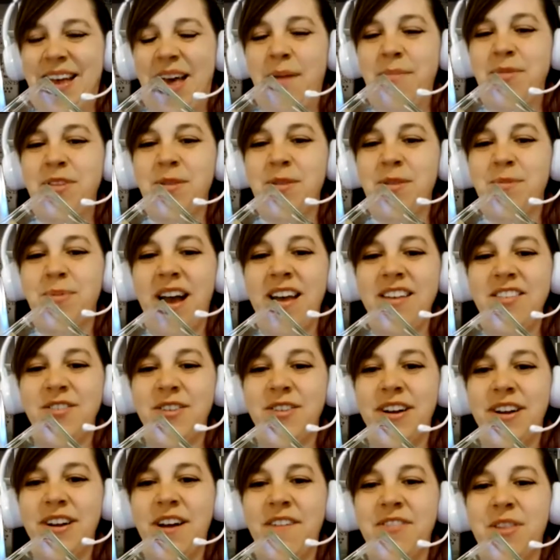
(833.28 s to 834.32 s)
surprised
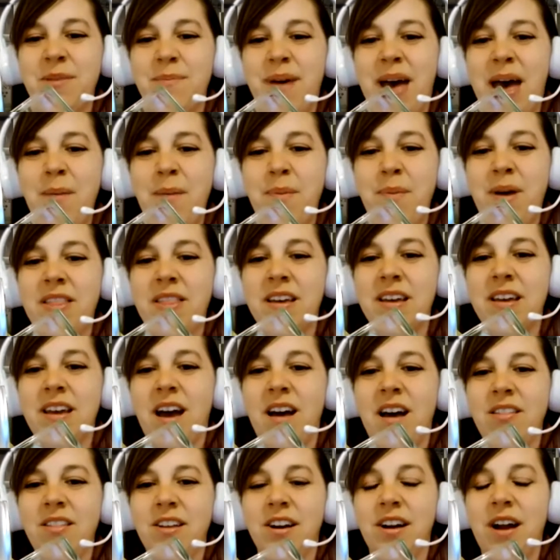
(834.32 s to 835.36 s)
right off the bat by the
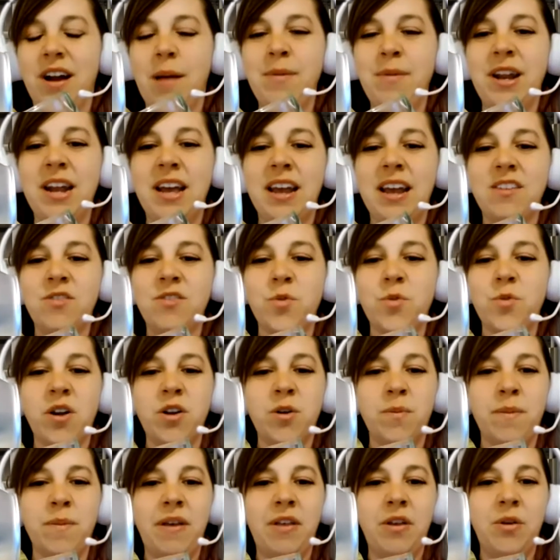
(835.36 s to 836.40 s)
color. I mean, I guess
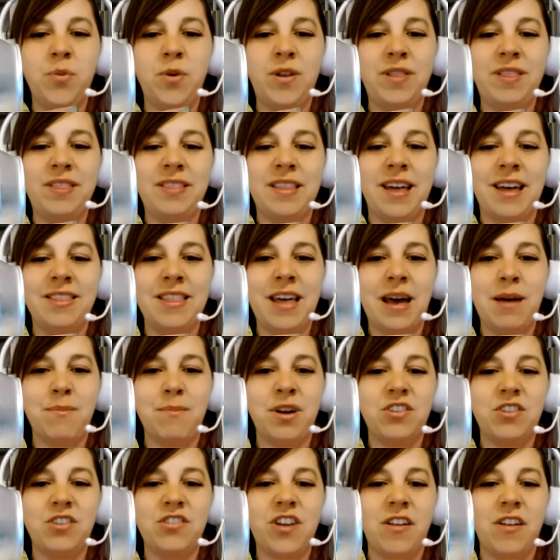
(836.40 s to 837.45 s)
watermelon wouldn't lend that
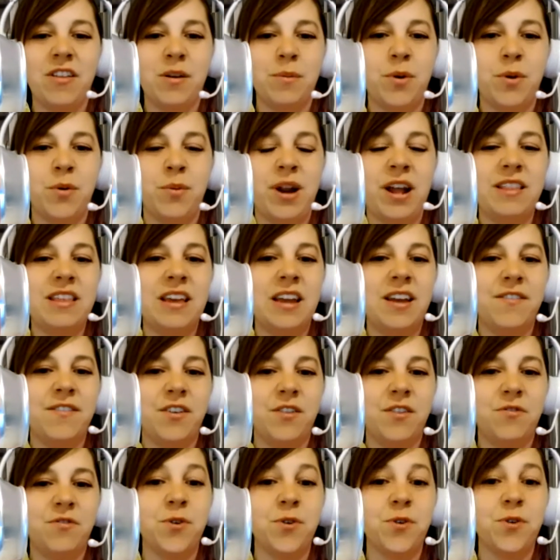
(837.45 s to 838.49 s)
much color, but when I think of
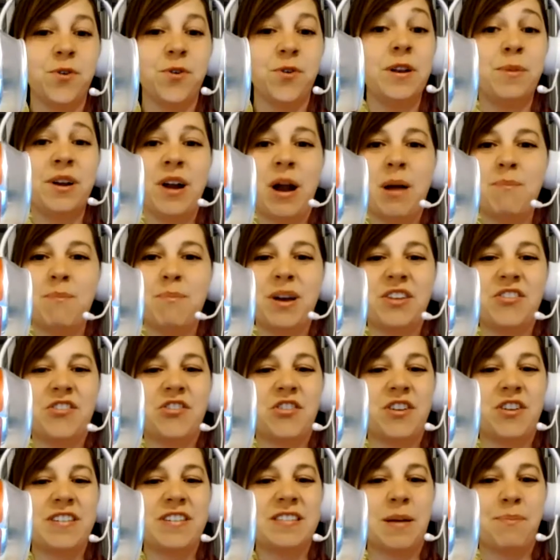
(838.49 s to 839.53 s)
a fruited beer, I'm
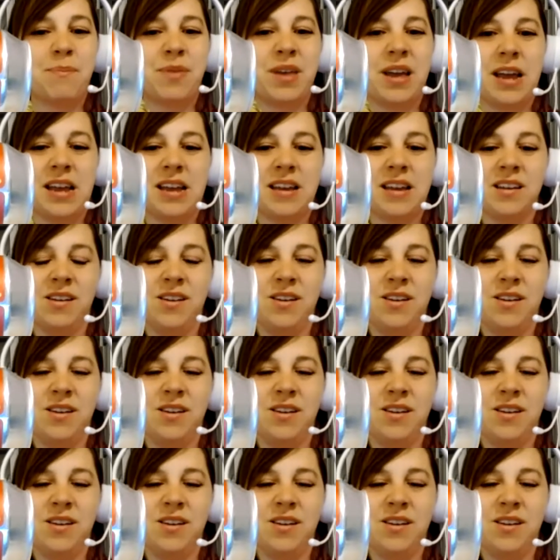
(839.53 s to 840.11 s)
picturing something,